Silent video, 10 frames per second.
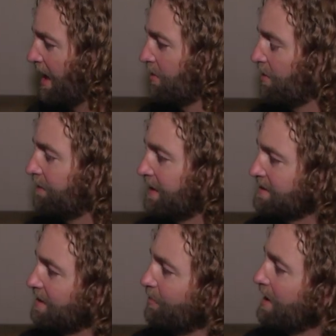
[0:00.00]
know if
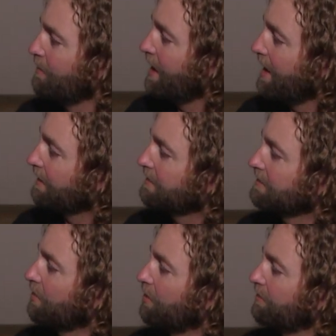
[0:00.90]
that's the
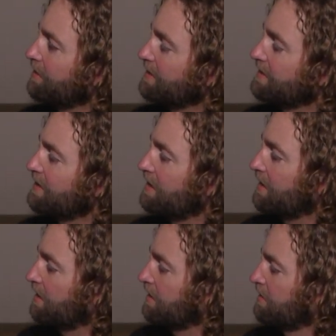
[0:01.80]
Pbacks or if it's
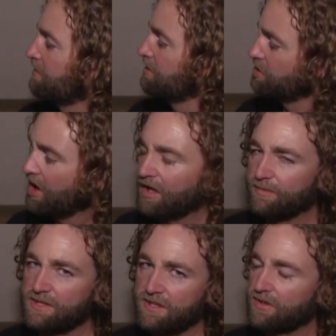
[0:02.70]
the shock
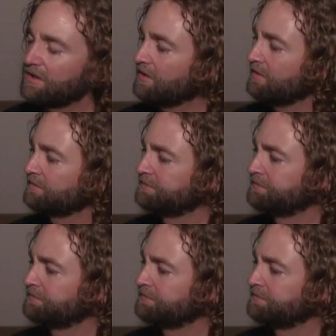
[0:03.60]
material.